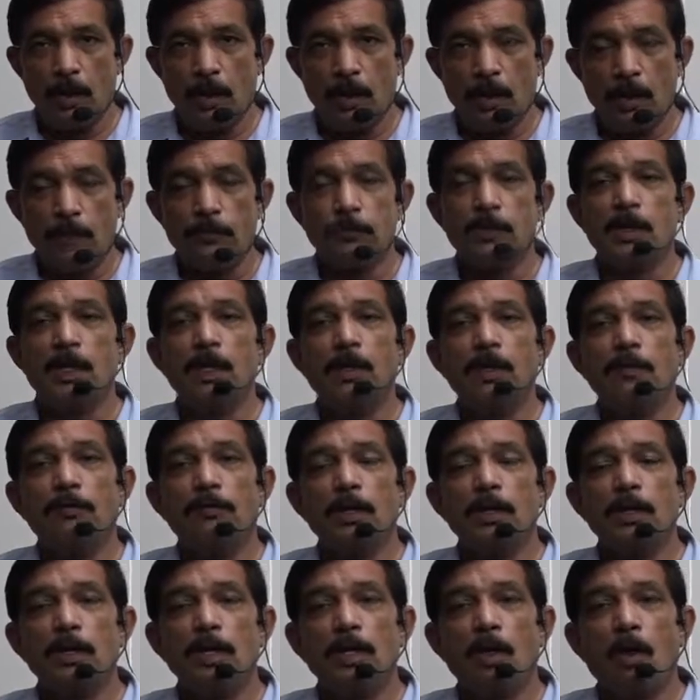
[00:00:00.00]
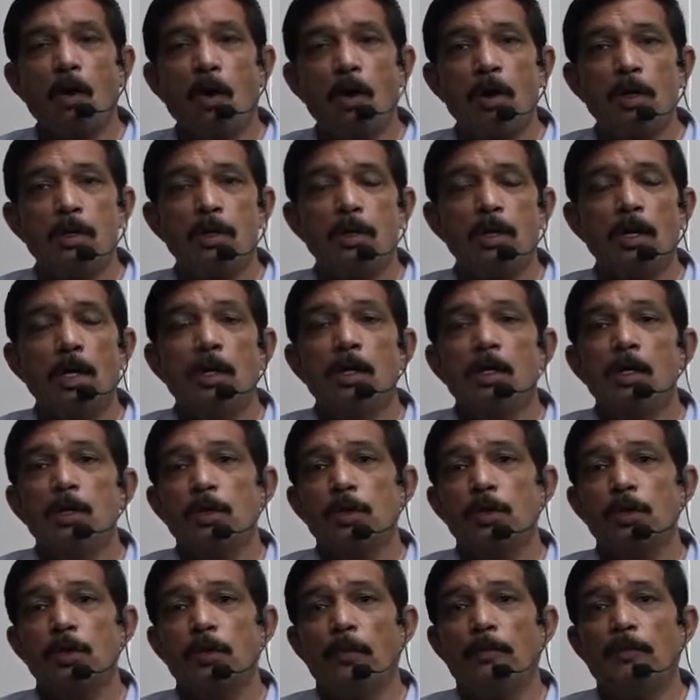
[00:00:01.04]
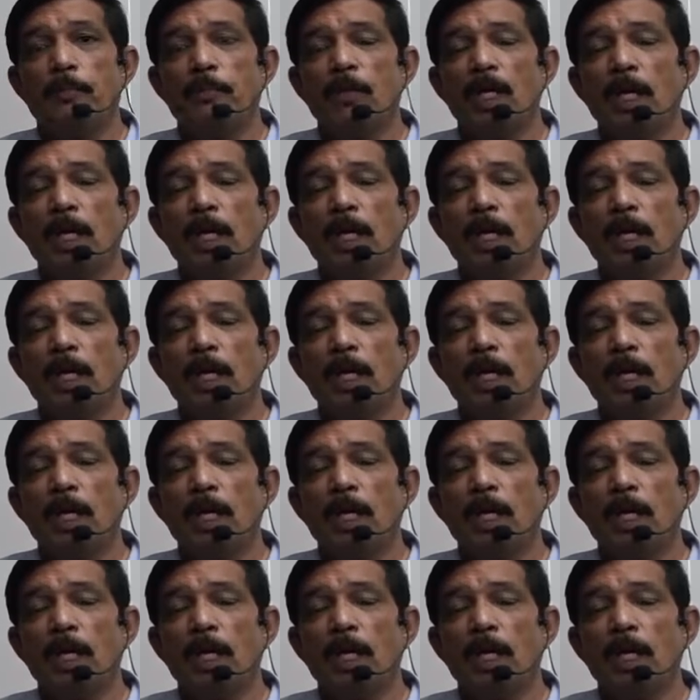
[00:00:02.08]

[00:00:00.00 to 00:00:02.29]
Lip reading: gifted him with an otter, so